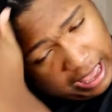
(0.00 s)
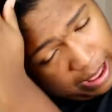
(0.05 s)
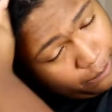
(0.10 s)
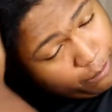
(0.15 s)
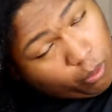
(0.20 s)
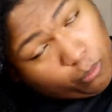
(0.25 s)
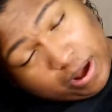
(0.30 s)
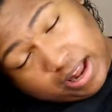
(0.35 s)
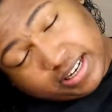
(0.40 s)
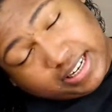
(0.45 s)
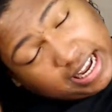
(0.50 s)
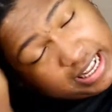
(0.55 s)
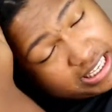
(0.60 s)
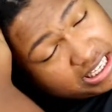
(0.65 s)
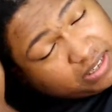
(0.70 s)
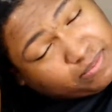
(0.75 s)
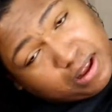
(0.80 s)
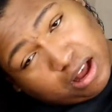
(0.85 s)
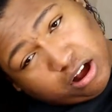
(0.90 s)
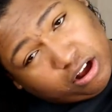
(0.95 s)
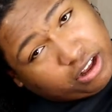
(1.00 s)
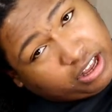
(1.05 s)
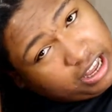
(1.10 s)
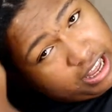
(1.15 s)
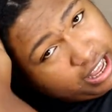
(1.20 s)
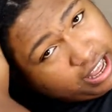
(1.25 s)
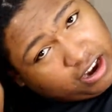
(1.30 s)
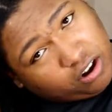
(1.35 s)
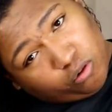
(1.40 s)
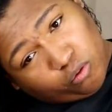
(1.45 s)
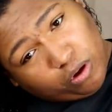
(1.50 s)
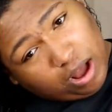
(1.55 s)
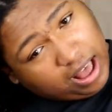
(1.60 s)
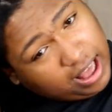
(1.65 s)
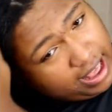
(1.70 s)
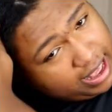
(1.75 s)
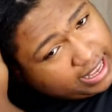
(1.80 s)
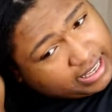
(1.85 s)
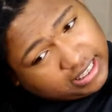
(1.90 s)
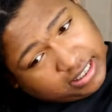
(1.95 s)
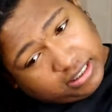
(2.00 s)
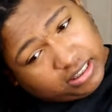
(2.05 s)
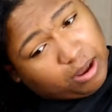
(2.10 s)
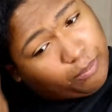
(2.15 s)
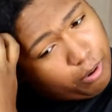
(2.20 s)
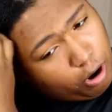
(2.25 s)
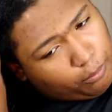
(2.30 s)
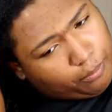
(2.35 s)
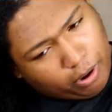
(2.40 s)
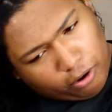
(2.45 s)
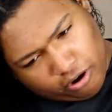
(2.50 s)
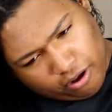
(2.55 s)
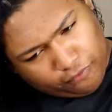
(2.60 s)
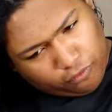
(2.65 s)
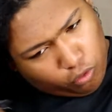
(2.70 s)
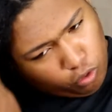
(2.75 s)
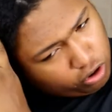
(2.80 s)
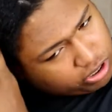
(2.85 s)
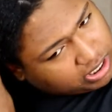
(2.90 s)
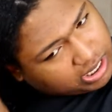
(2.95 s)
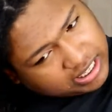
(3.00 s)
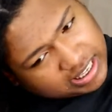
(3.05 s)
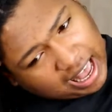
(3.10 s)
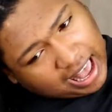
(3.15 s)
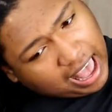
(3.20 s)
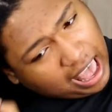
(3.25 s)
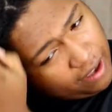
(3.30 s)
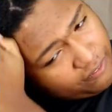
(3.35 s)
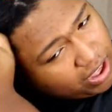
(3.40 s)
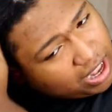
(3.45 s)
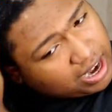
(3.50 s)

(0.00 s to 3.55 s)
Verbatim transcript: But what did smell good was the Burberry, of course, because I have